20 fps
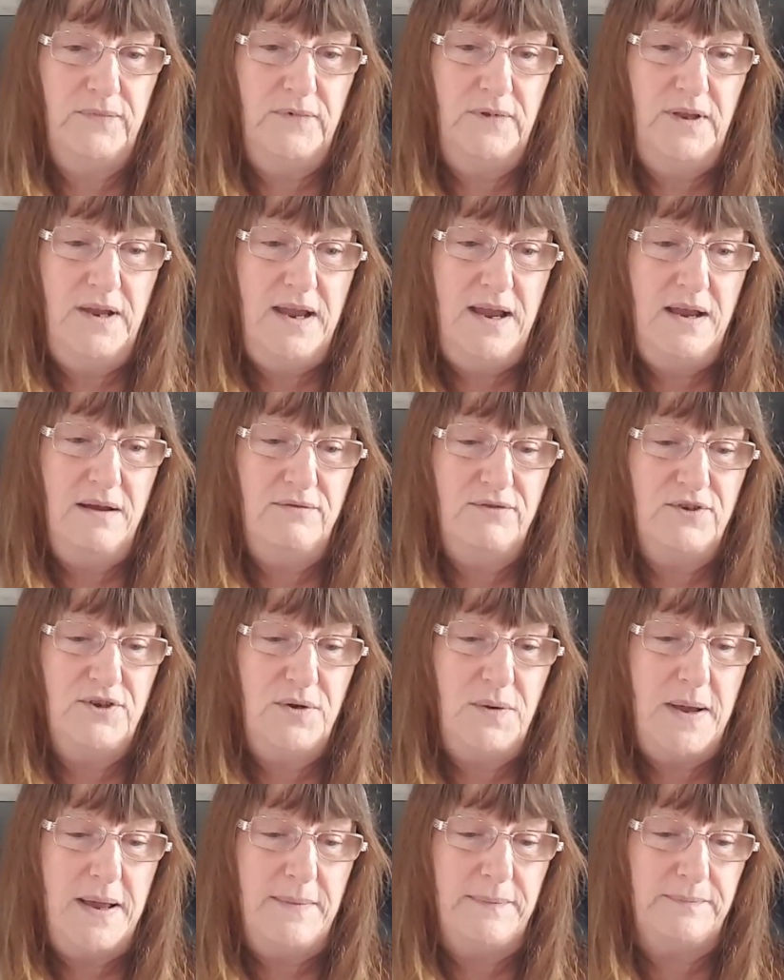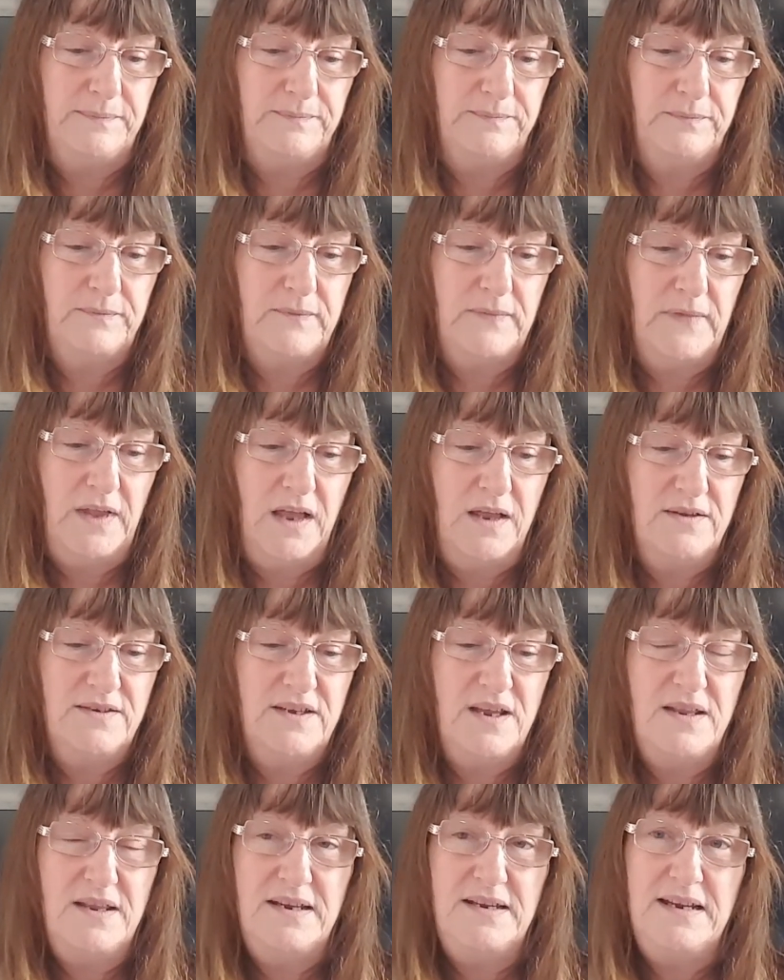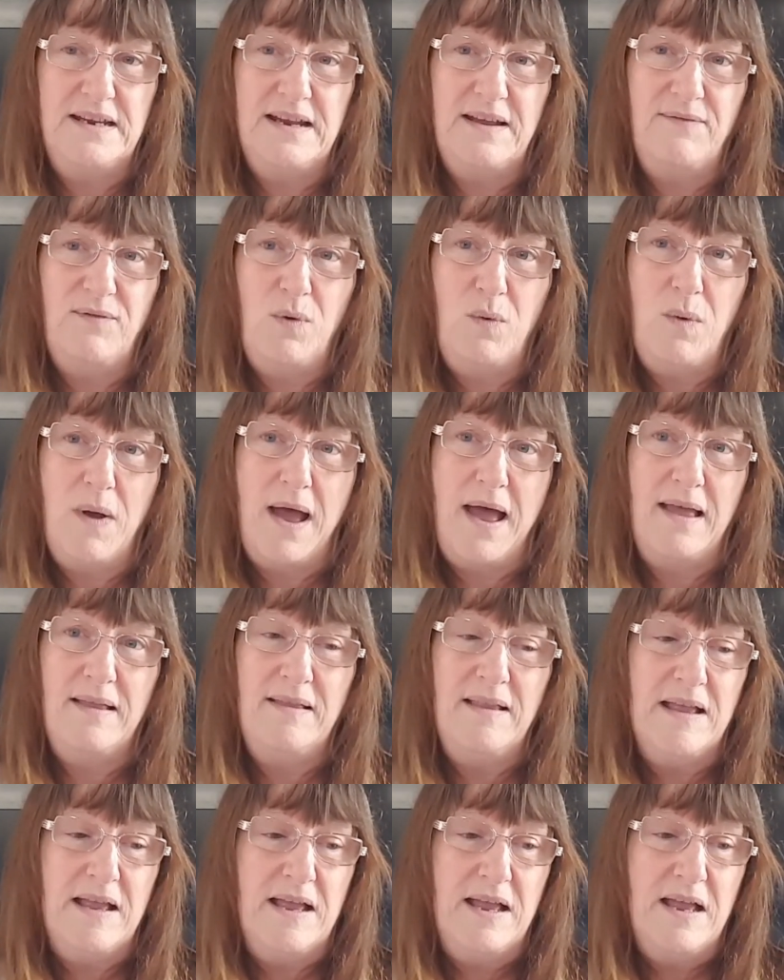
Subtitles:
near to it, so they did have a well.